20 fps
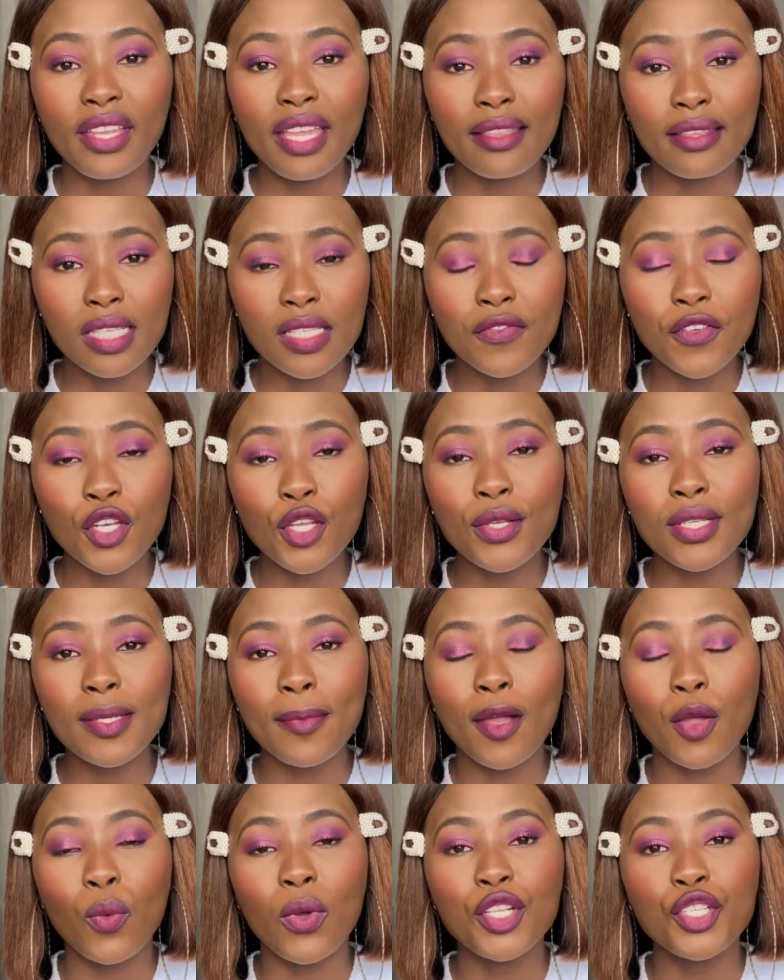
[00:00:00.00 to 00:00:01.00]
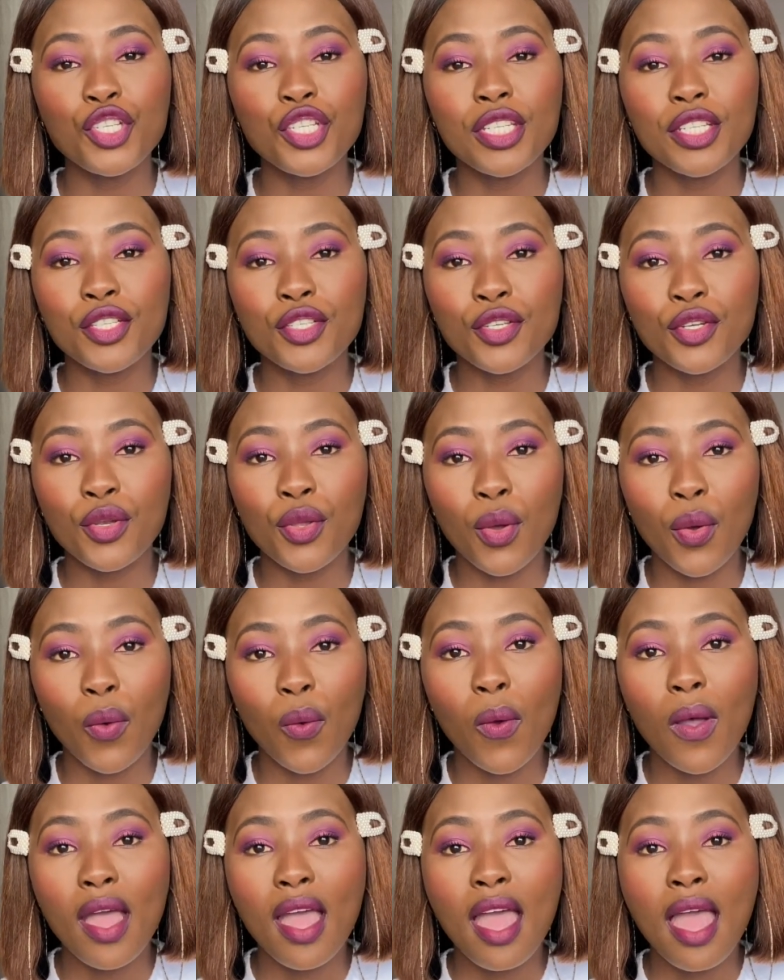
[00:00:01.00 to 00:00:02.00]
This video is about what you need to
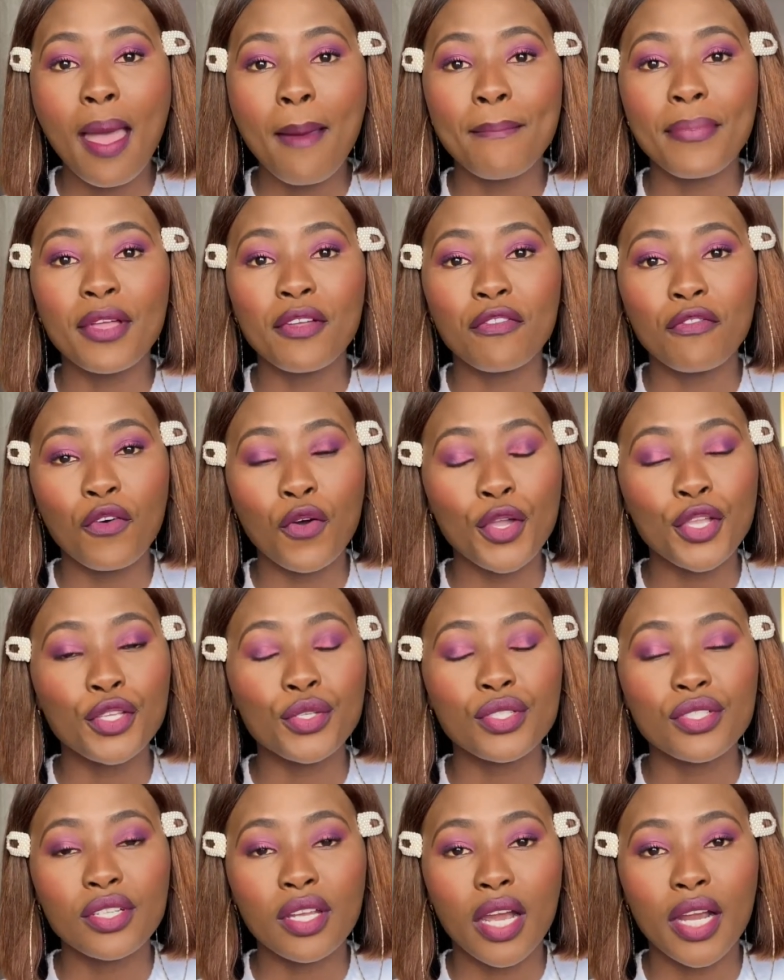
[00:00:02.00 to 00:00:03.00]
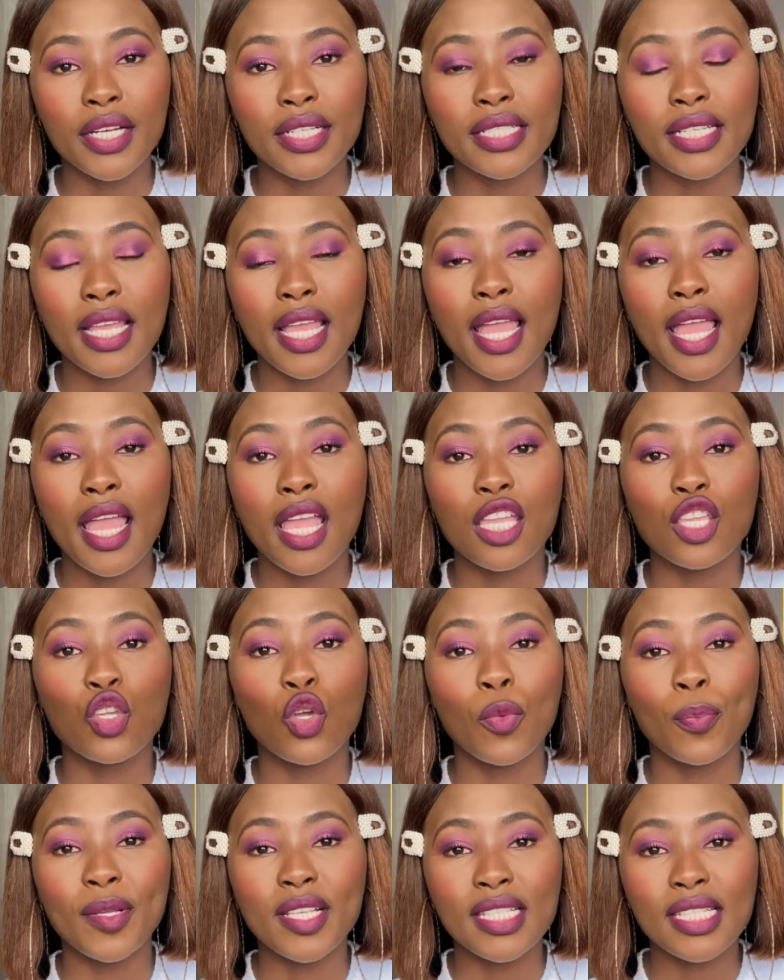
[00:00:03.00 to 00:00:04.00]
know before you start
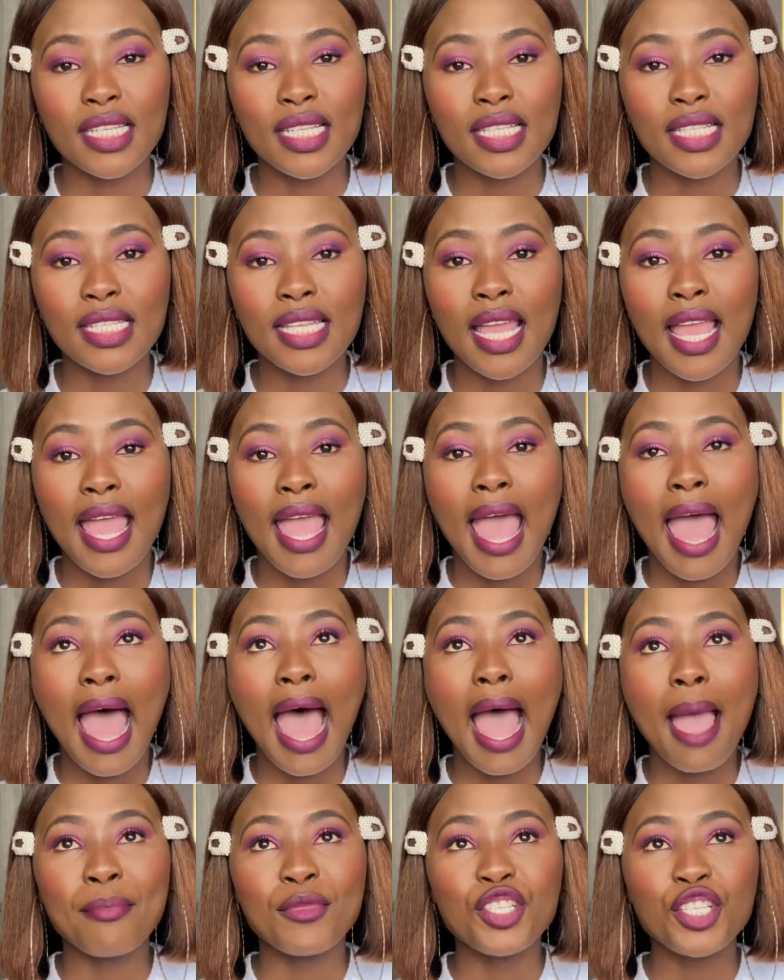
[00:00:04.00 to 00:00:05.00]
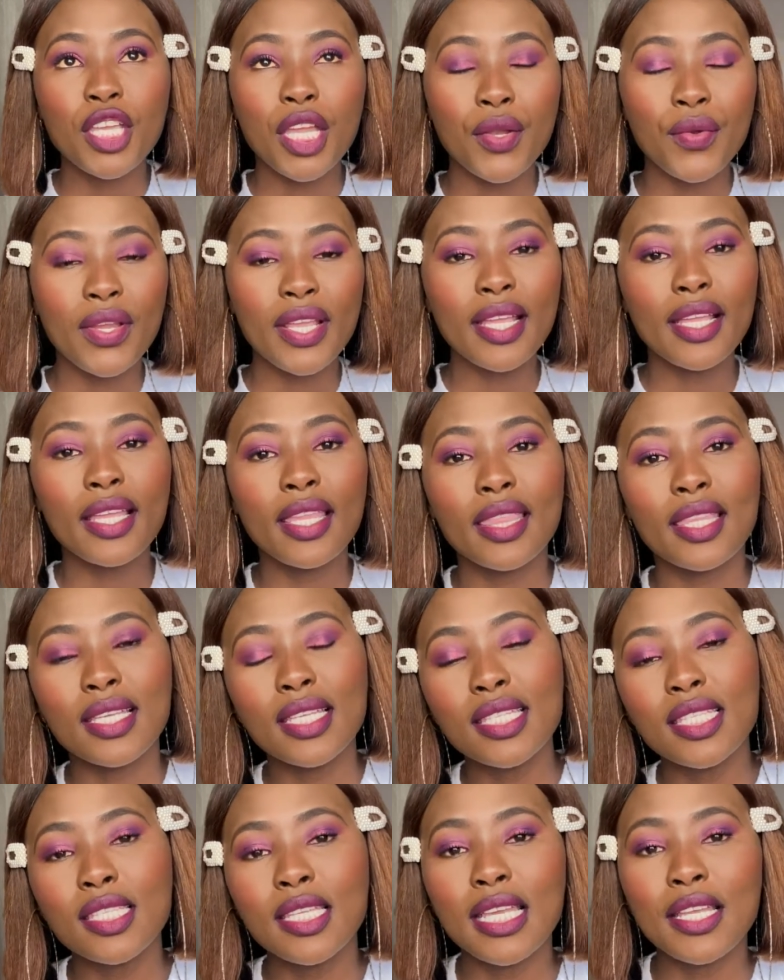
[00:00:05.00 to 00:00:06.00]
your business. I'm sharing
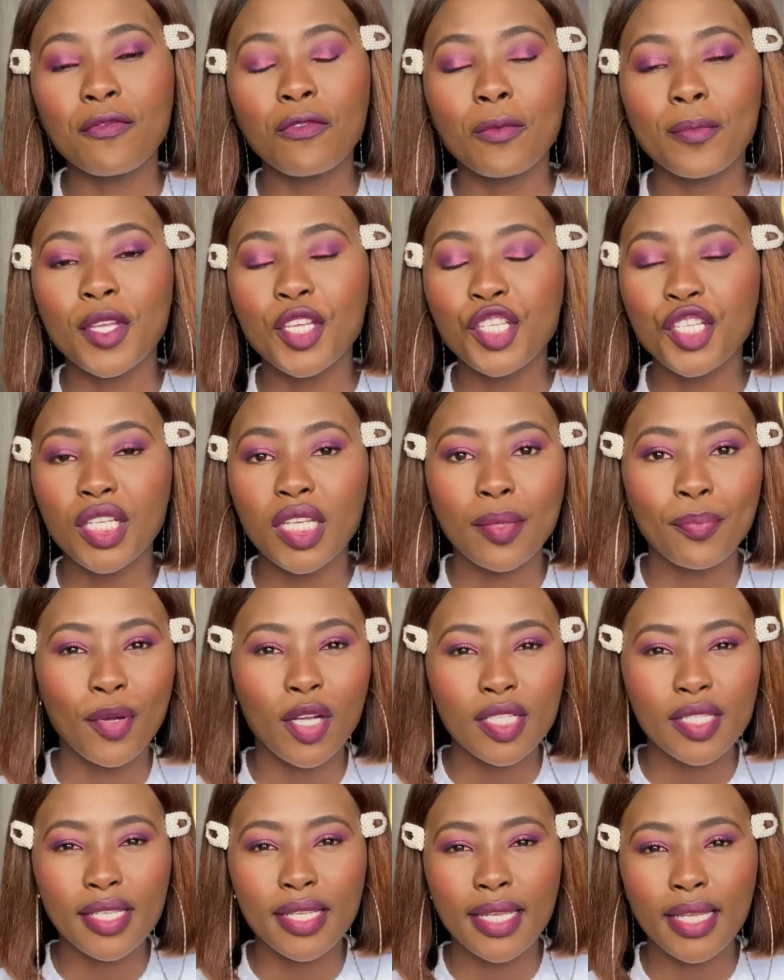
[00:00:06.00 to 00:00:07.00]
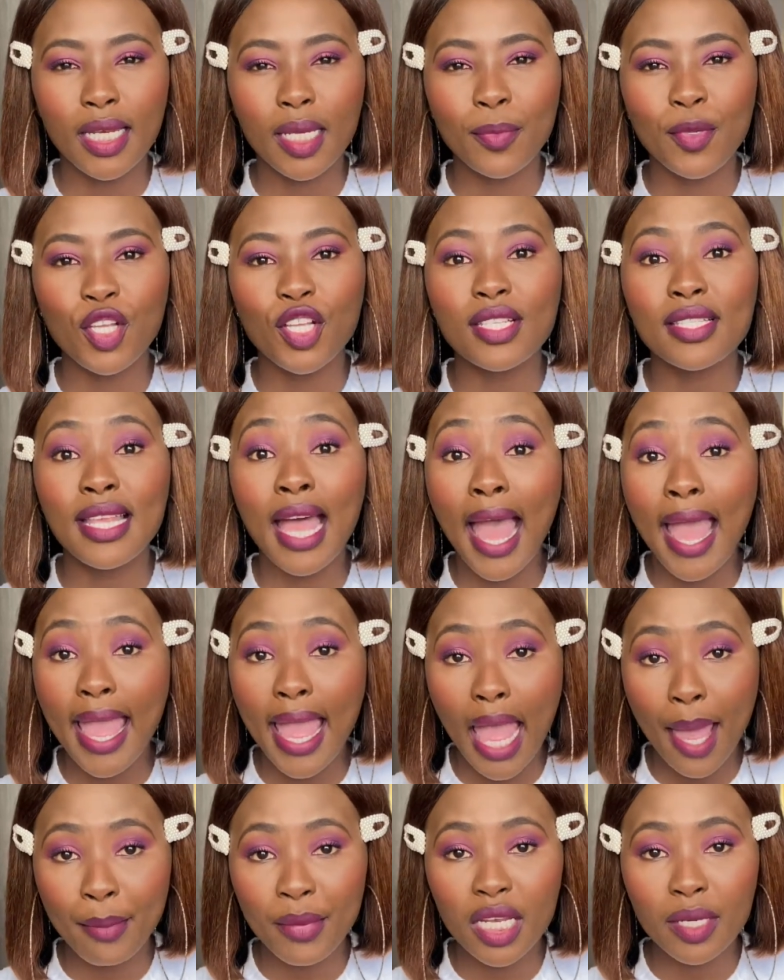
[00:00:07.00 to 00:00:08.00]
this information in particular because I
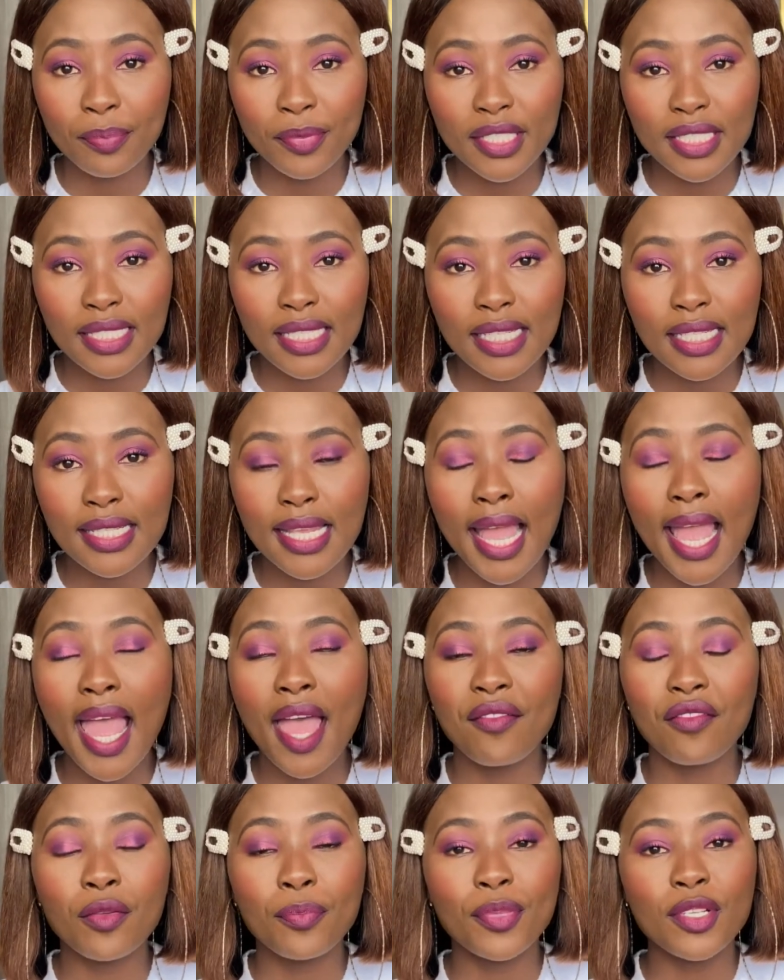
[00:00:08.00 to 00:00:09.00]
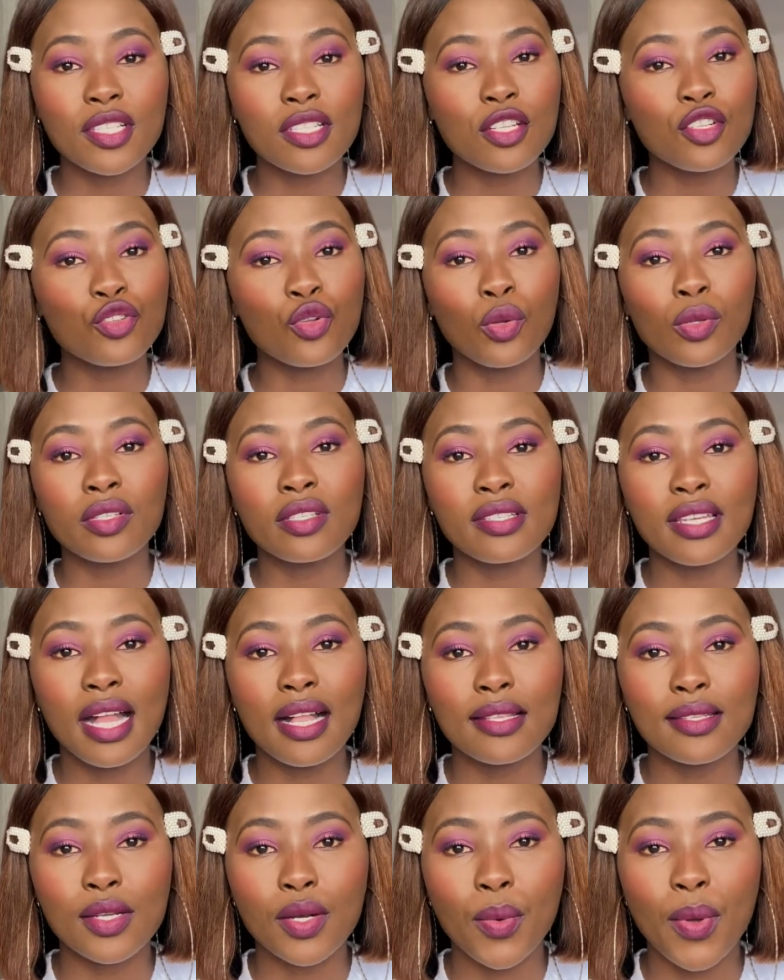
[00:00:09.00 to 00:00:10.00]
am in business. I have a business called
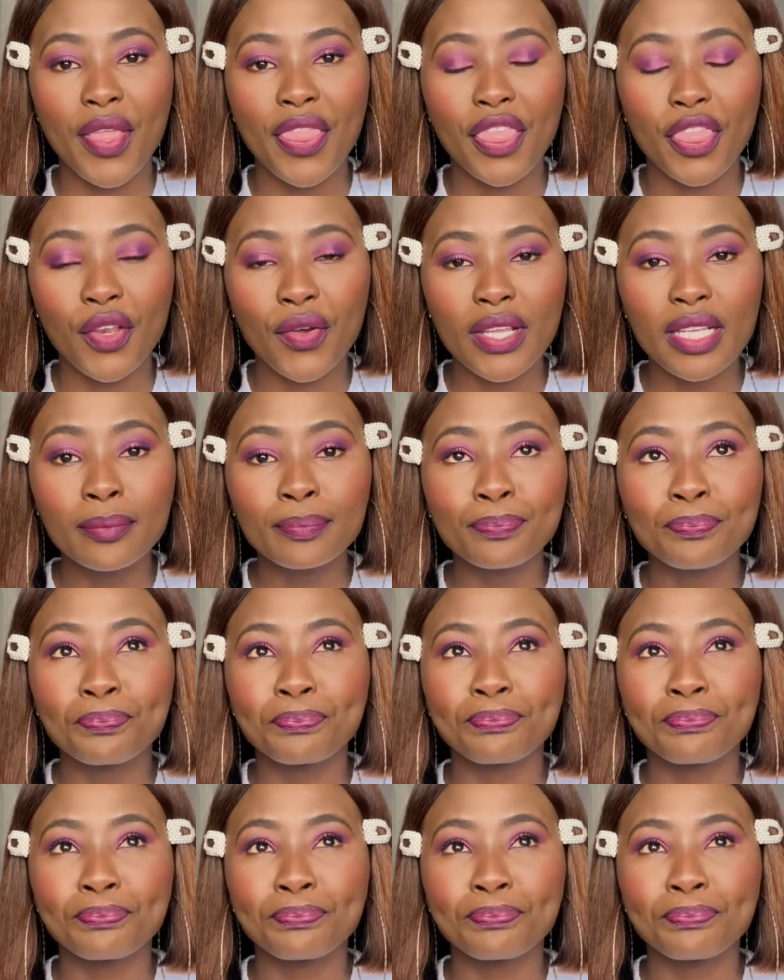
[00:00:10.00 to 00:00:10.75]
Style 013,